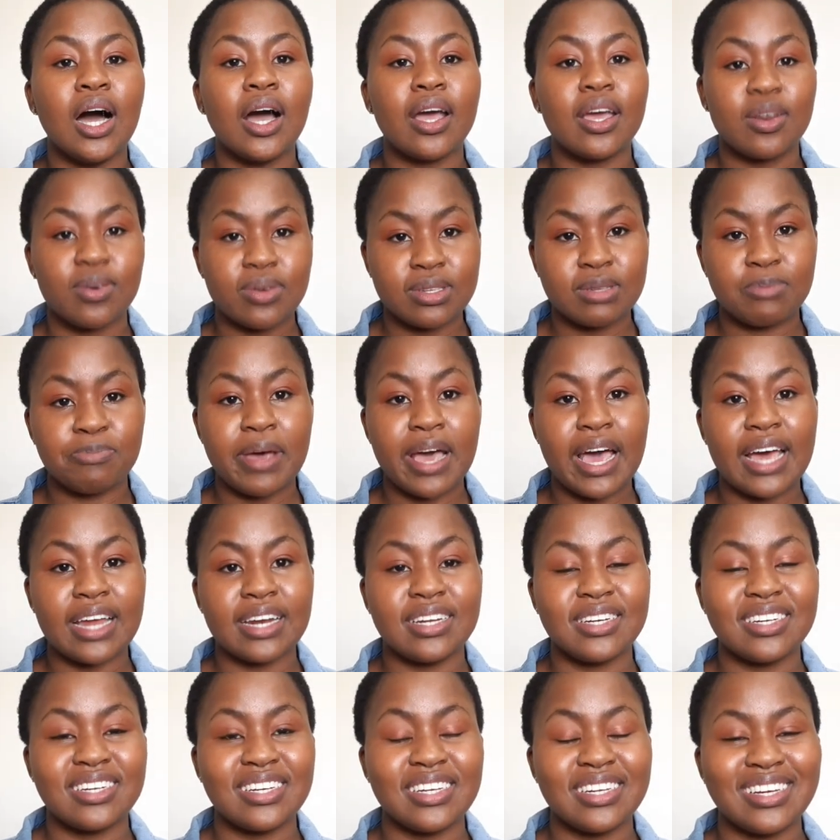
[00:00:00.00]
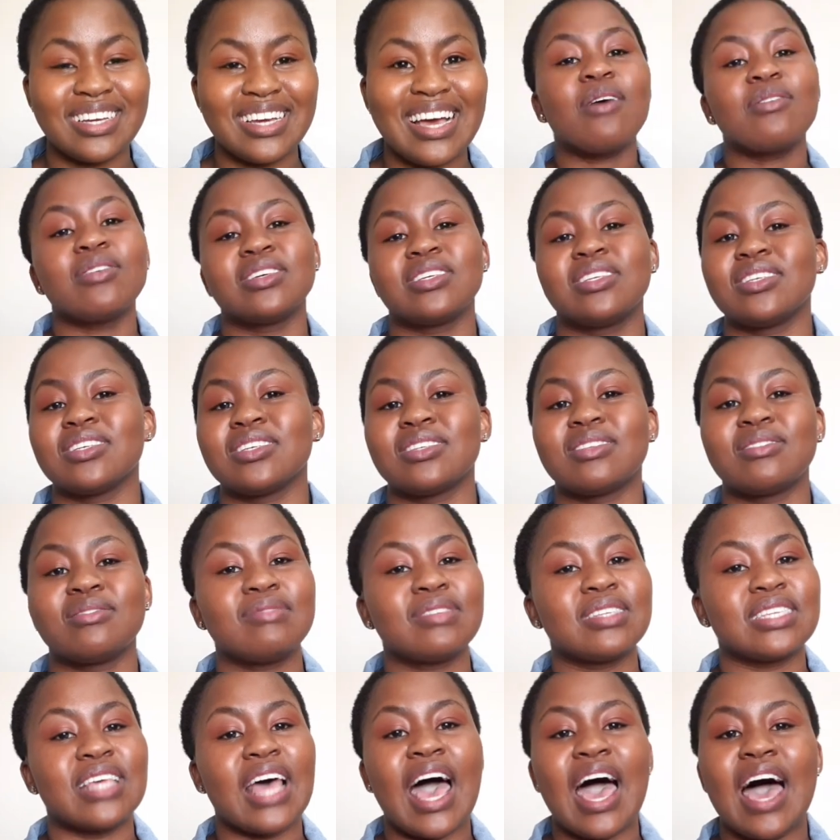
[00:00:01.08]
It was bad. I was just
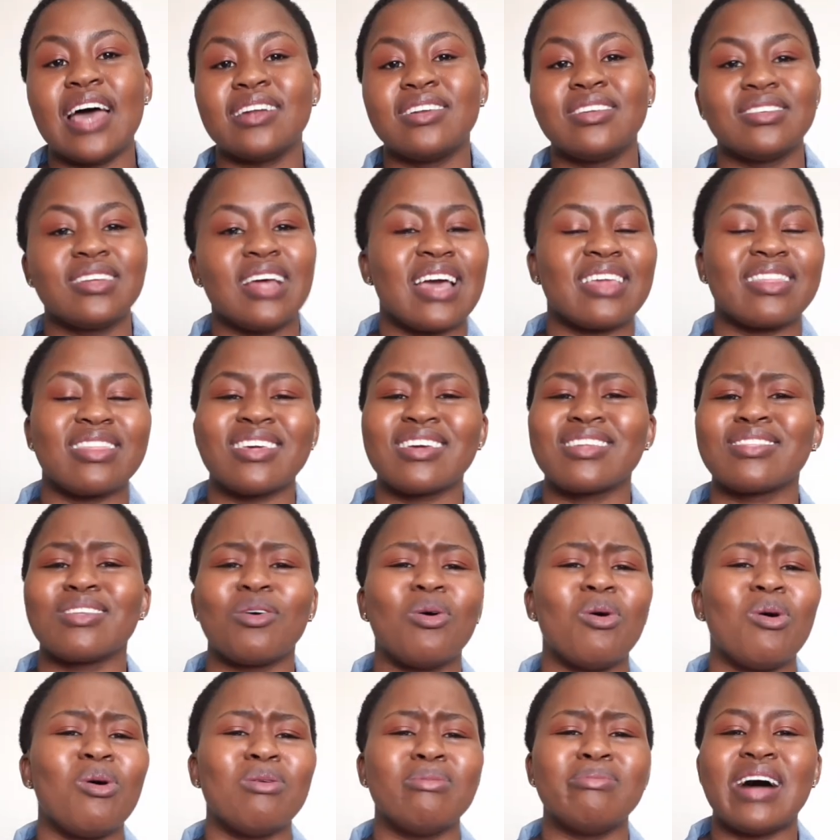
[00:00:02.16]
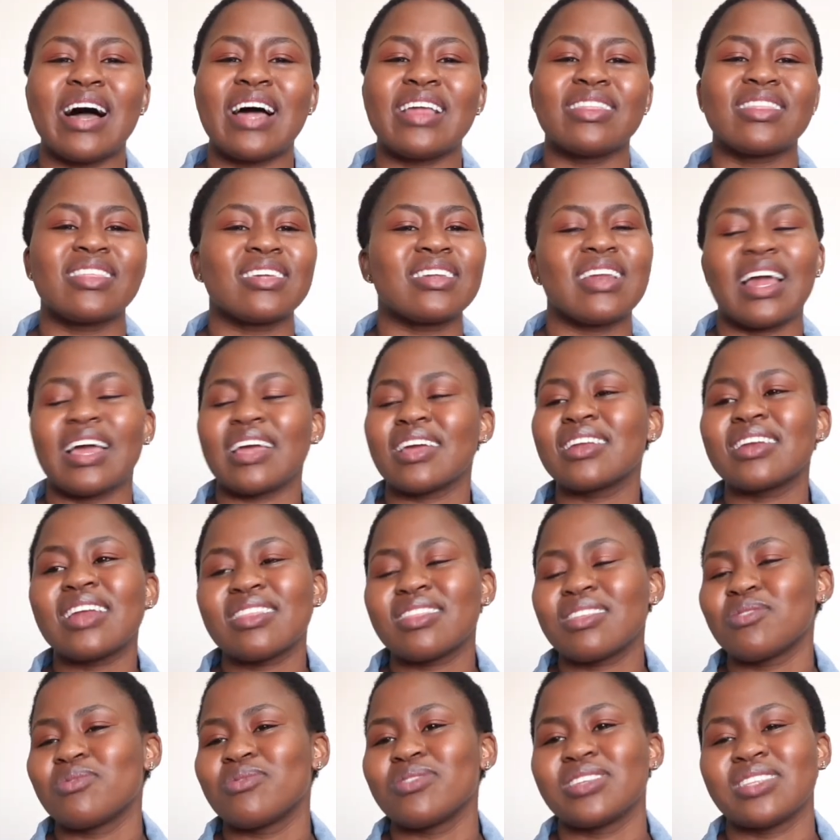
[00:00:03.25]
sad, I think, the whole month. Like,
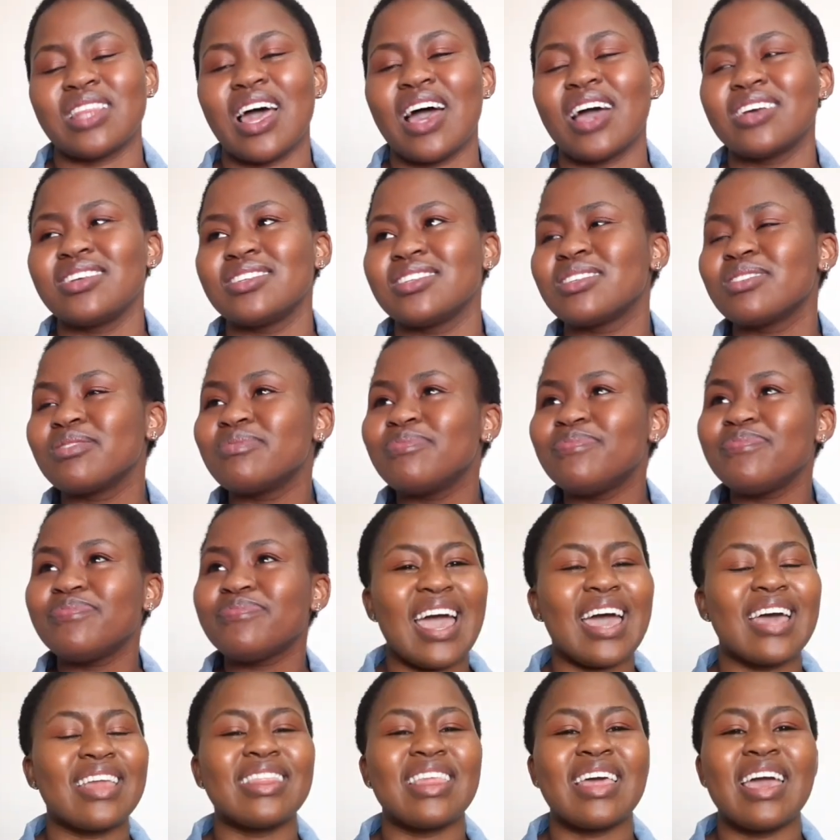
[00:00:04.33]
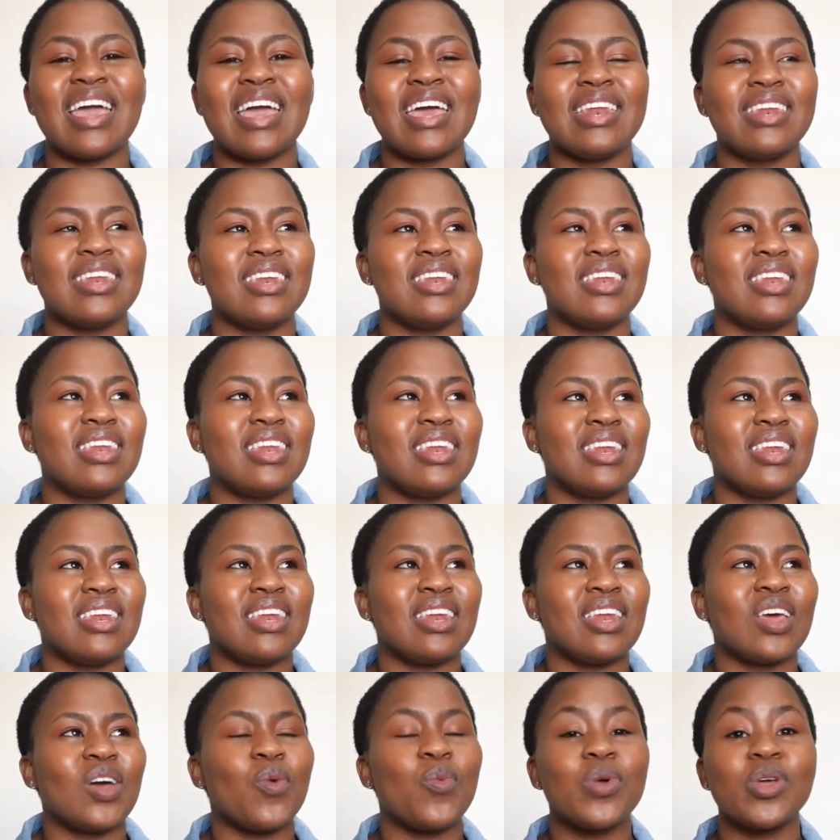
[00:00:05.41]
nothing was nice. And then
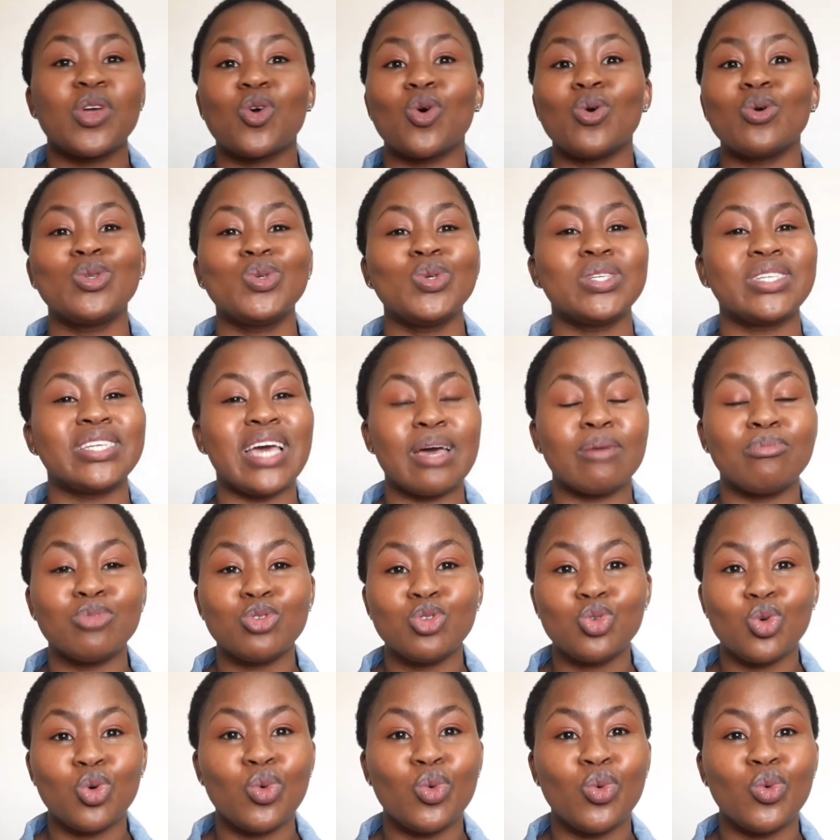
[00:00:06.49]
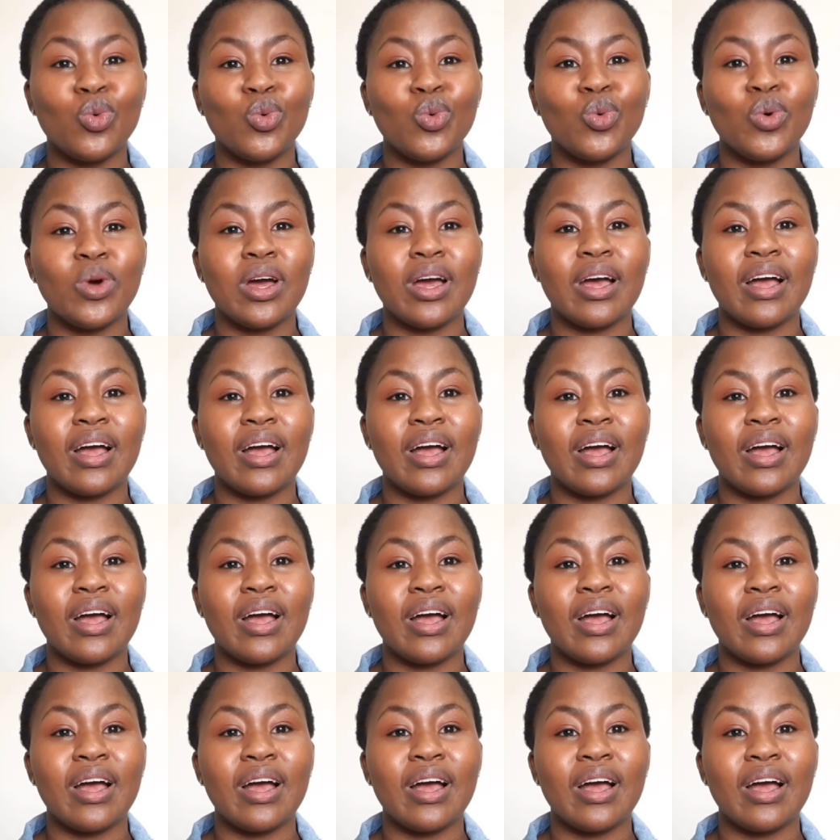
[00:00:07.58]
we go to term two,